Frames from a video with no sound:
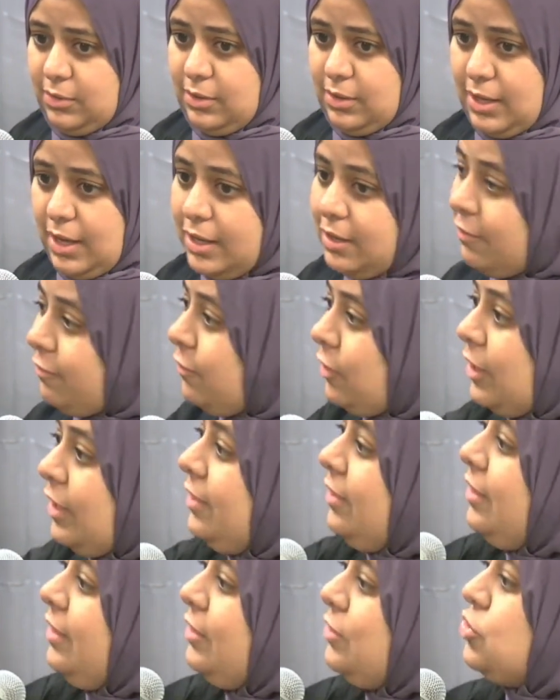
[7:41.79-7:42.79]
And if
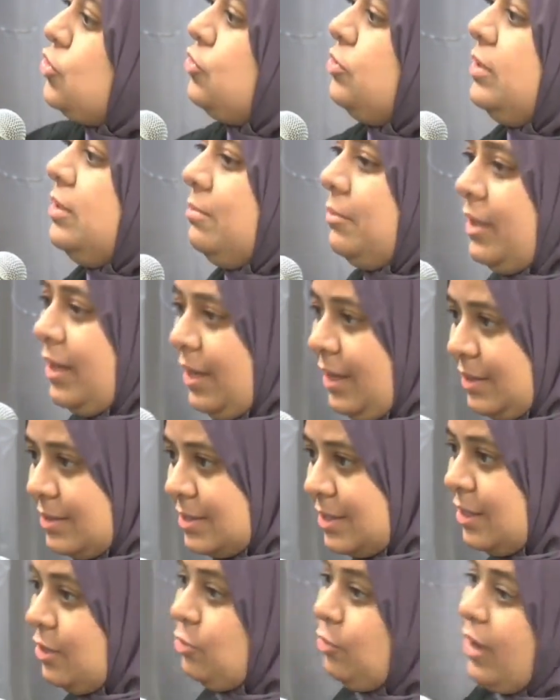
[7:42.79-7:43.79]
in the extreme
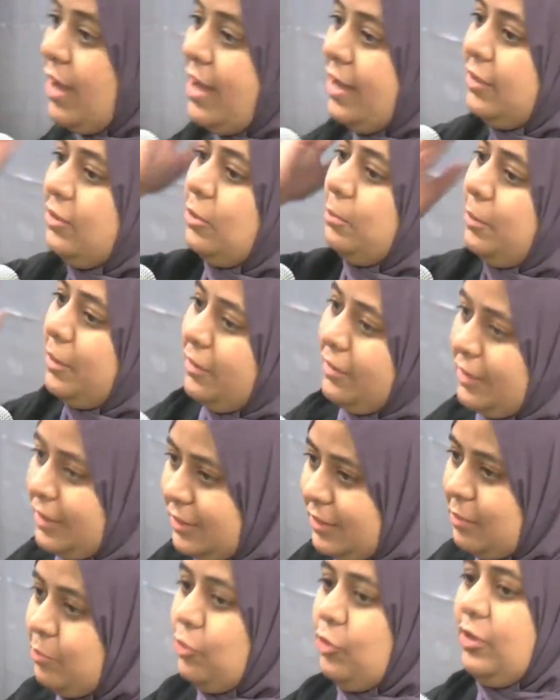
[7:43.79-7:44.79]
case that you got your
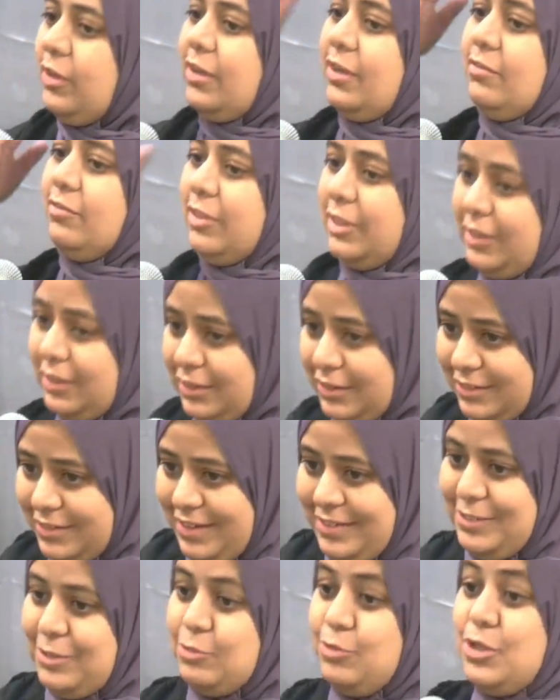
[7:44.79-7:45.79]
period the morning of Eid,
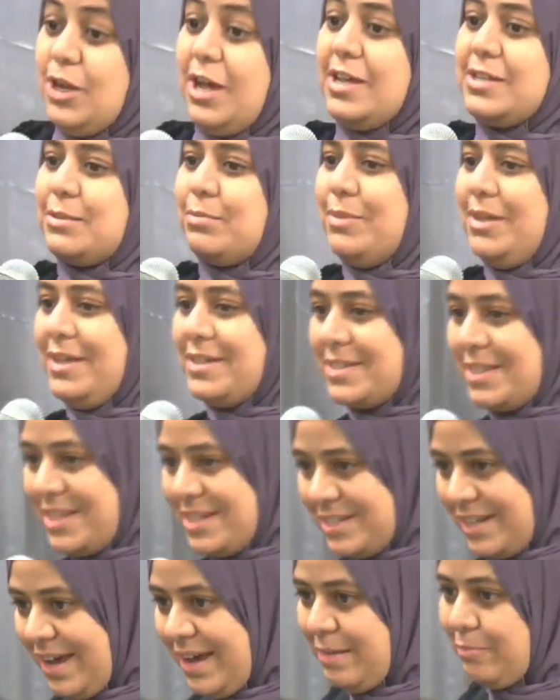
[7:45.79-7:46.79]
then you just missed the
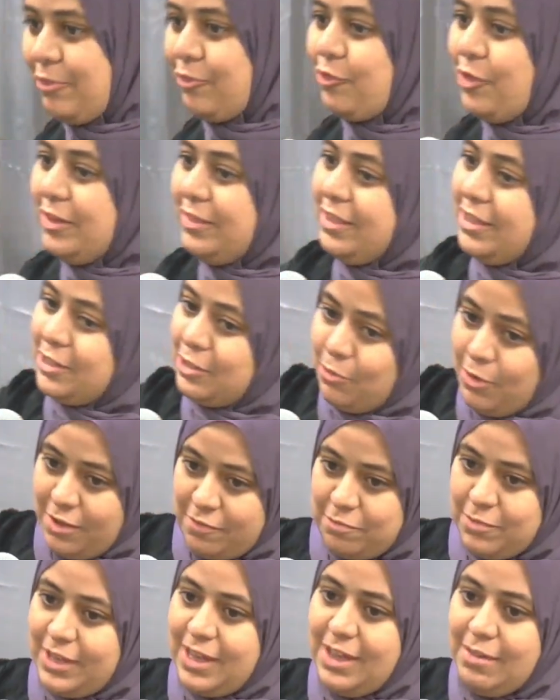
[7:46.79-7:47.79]
time of when the
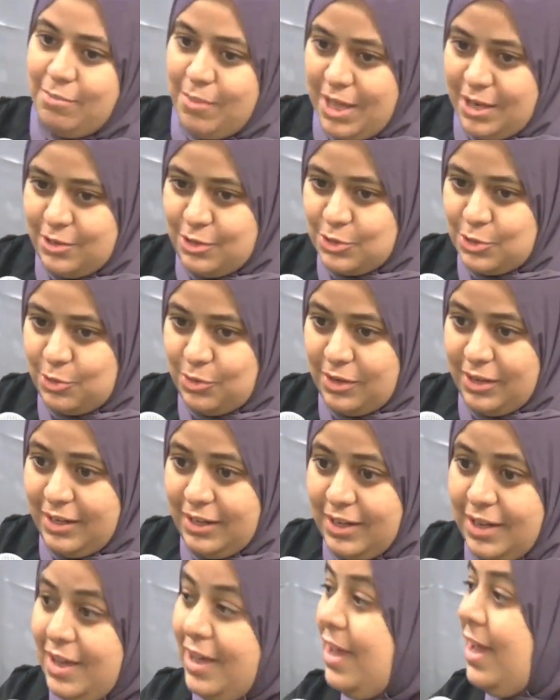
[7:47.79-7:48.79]
tawaf became mandatory,
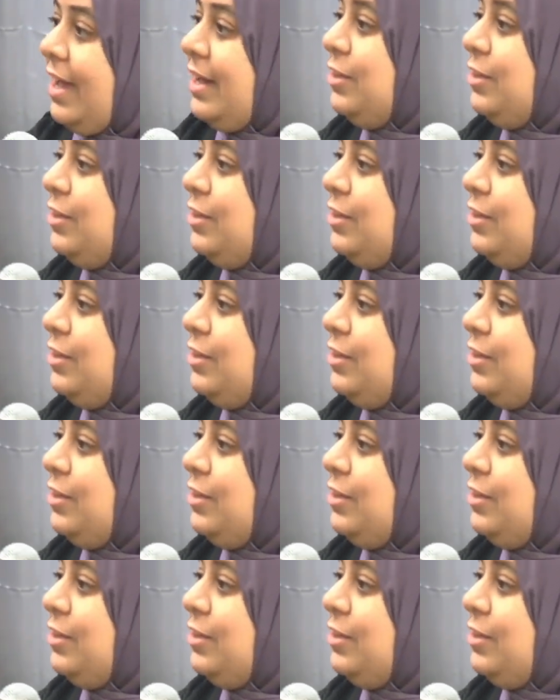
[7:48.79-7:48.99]
and